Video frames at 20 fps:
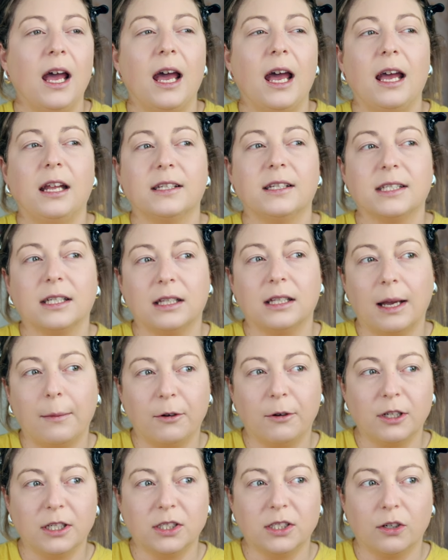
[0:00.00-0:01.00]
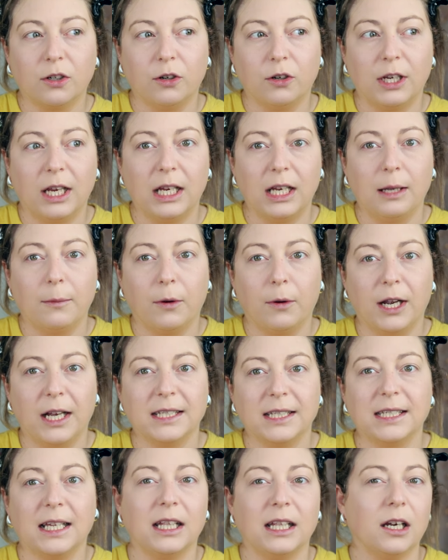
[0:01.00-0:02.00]
and celebrities are creating
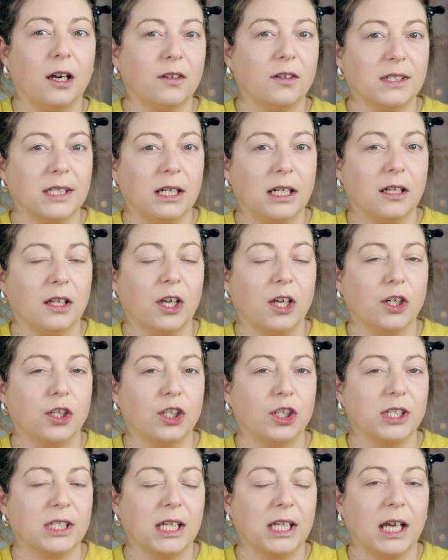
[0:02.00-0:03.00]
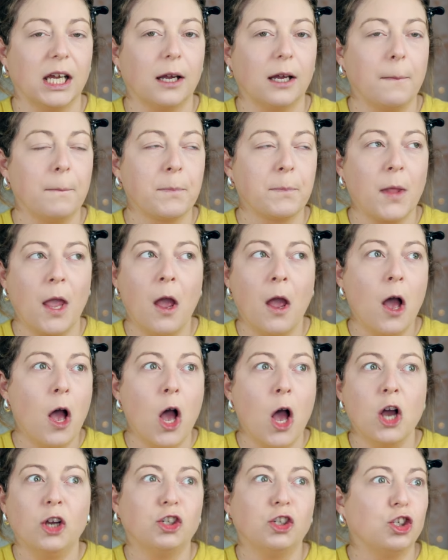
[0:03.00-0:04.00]
brands. And then all of a sudden they're just like
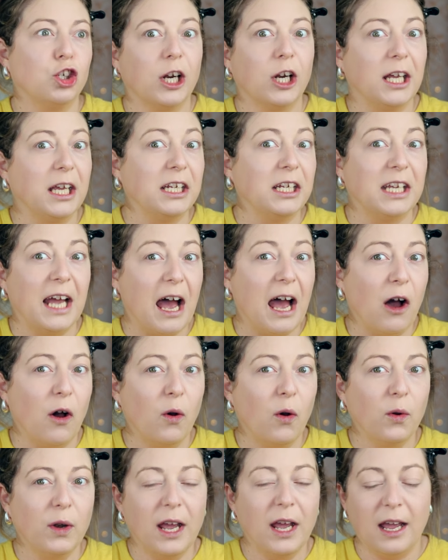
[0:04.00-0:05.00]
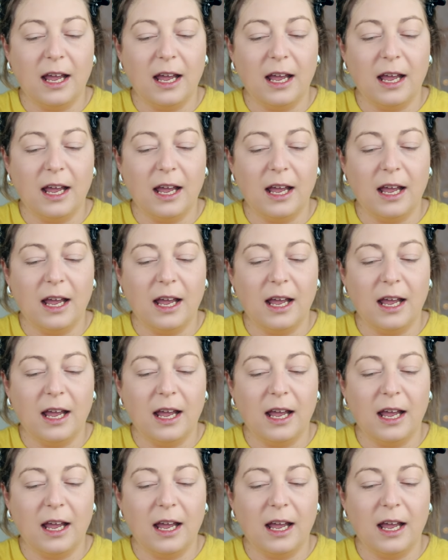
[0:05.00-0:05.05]
shutting down.